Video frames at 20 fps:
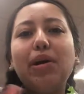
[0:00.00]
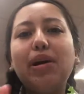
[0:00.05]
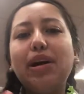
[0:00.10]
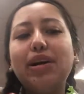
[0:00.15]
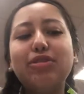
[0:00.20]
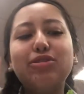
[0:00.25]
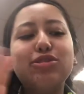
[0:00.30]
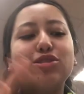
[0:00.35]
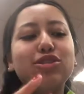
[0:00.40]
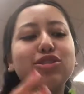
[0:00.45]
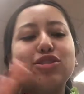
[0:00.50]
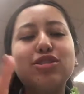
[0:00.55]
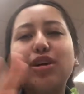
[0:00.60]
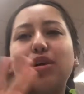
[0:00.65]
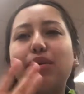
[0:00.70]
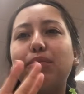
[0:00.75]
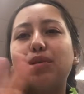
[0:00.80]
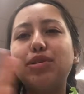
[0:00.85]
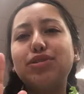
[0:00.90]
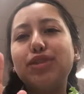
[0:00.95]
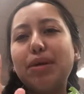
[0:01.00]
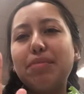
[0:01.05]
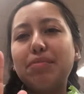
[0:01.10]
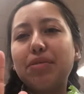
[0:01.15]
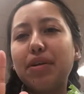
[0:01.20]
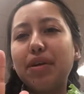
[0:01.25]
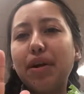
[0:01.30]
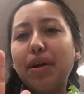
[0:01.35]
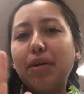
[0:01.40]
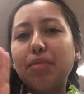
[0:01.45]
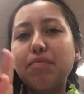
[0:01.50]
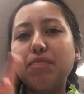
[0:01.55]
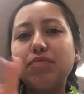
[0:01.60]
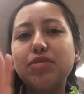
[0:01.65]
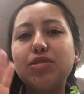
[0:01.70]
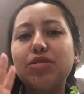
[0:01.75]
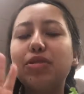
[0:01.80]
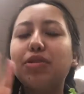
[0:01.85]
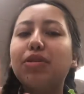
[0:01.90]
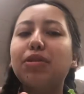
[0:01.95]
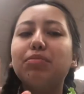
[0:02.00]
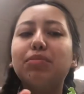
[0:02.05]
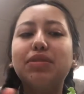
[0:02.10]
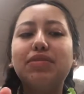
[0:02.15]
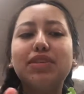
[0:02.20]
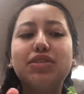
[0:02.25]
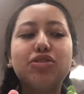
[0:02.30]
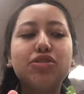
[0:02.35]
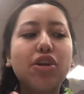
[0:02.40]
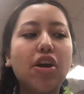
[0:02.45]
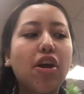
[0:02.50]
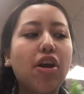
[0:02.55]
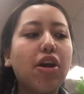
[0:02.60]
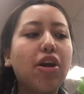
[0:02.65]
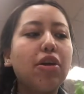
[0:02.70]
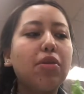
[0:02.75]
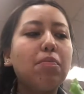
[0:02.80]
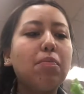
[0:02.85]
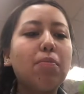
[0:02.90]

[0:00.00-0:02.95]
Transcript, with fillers: I was just a one-time thing. Still gonna be vegetarian.